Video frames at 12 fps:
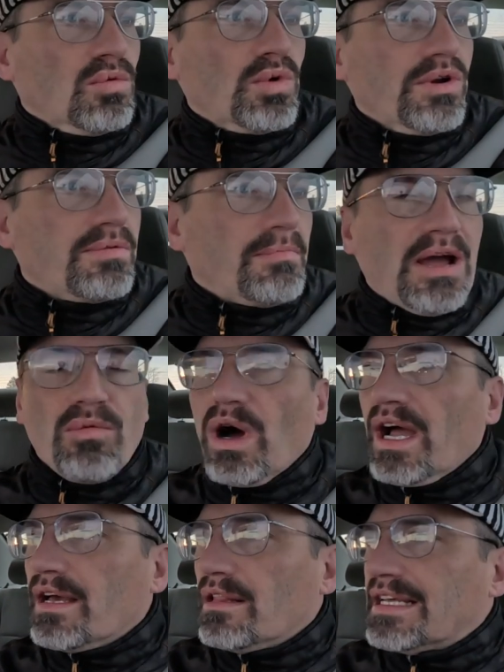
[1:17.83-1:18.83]
worth my
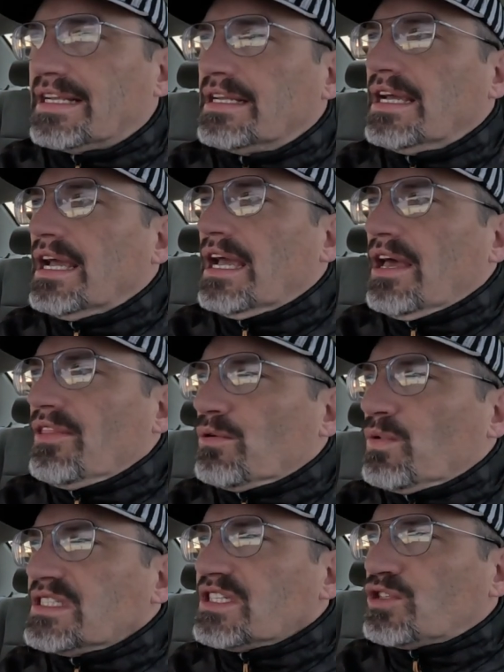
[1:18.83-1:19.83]
while. And
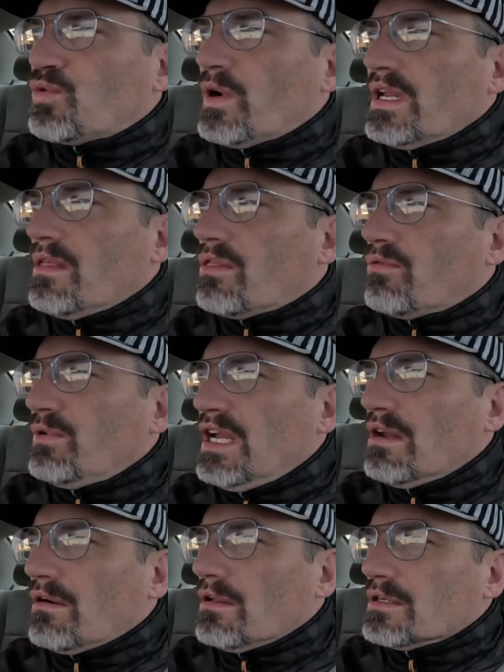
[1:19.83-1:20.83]
there was a
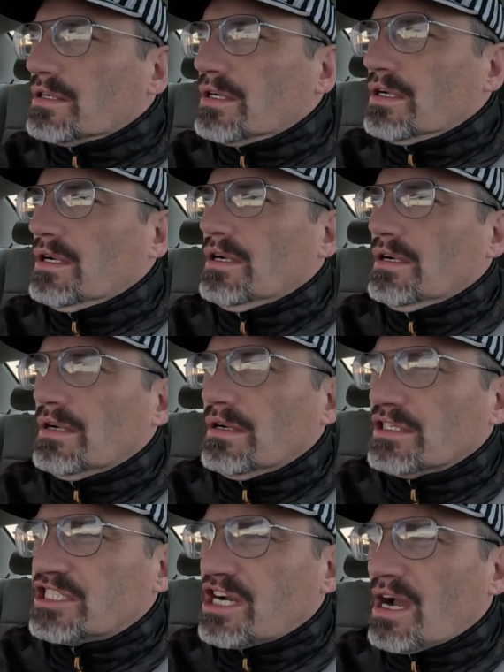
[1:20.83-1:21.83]
$23
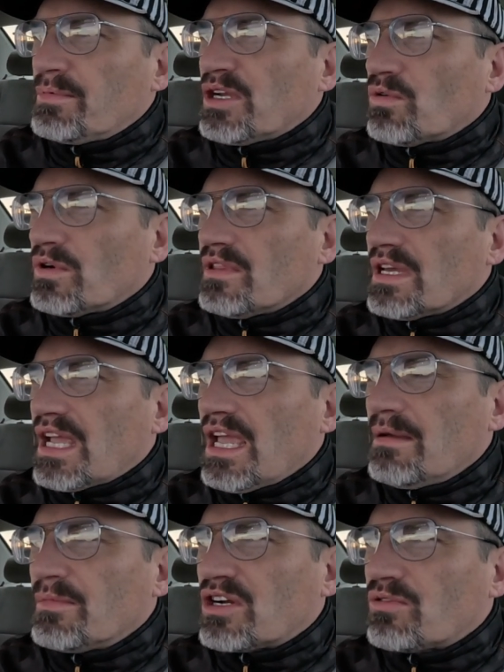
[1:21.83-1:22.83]
shopping order that
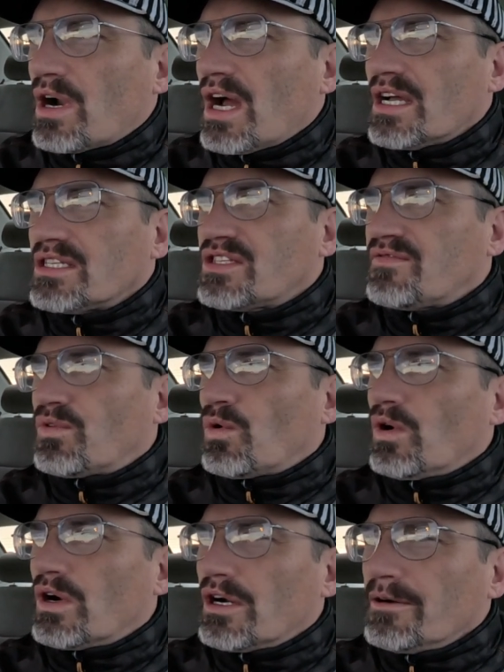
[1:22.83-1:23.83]
came across
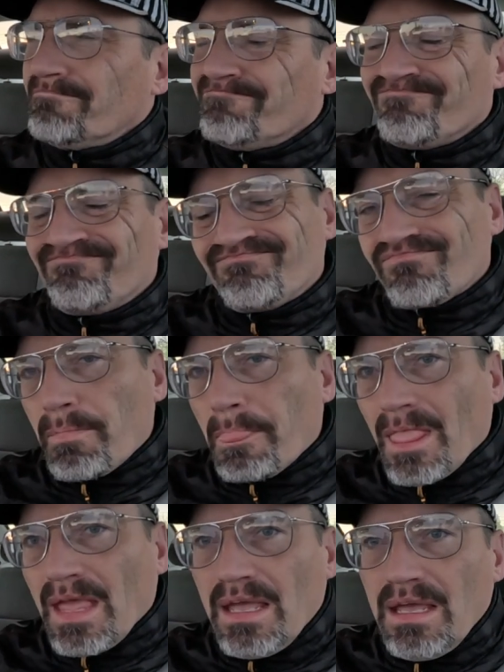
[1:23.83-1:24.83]
for
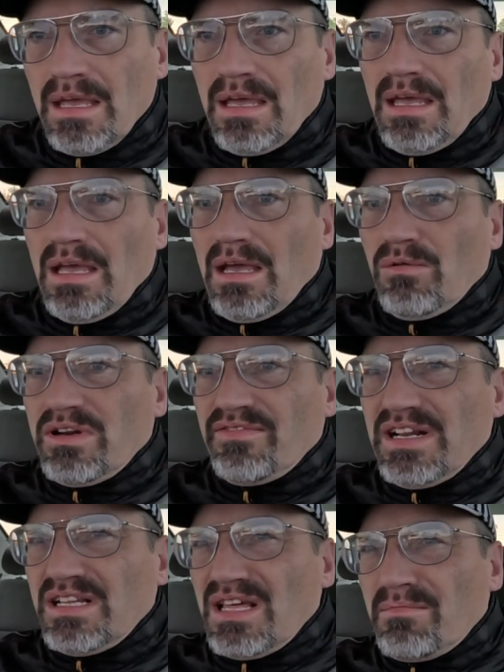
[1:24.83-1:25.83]
would
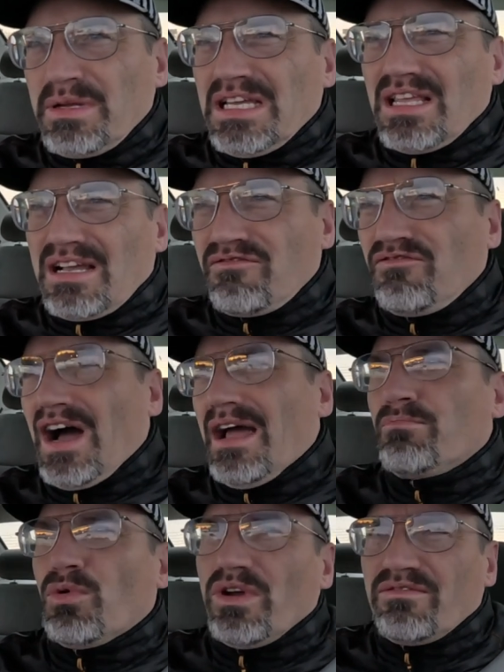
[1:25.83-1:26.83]
have ended up being like
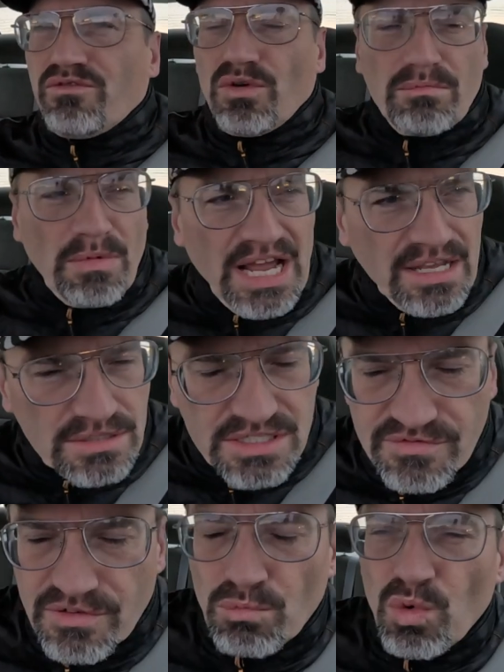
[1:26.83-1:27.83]
5.4
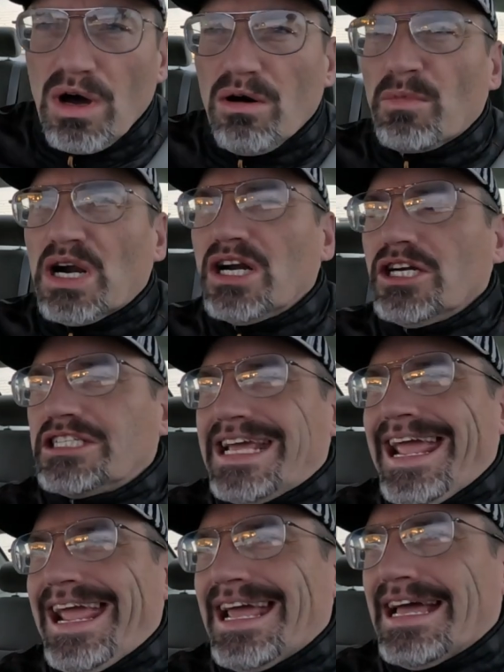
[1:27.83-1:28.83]
miles from Walmart
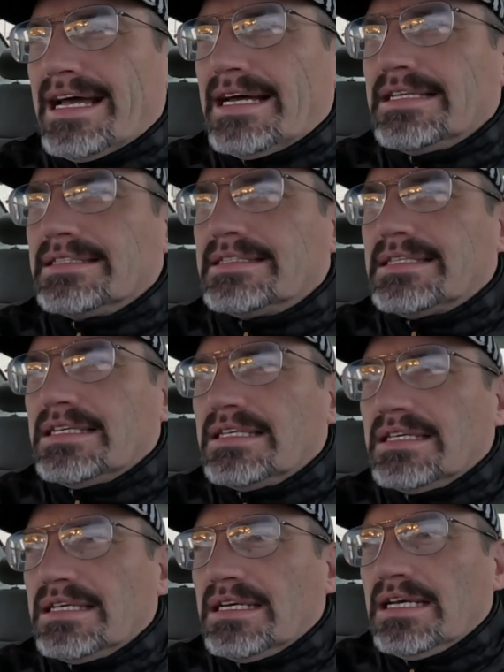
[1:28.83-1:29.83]

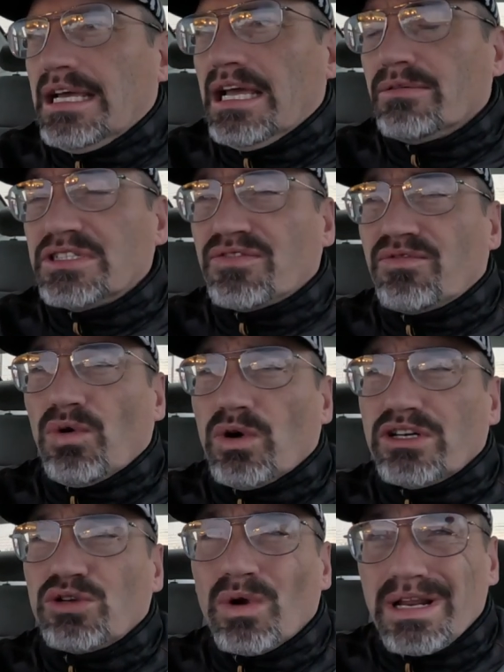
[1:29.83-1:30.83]
and it was
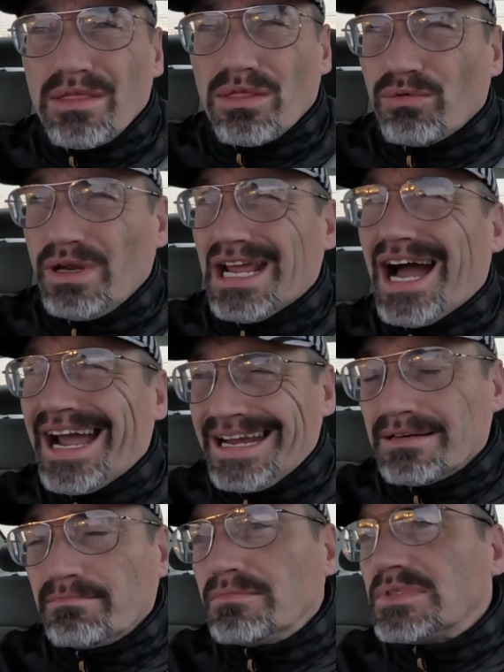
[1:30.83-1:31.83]
for 23
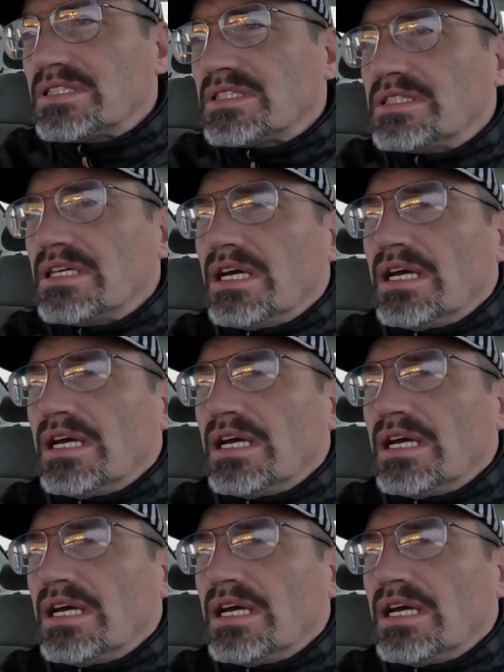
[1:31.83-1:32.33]
items.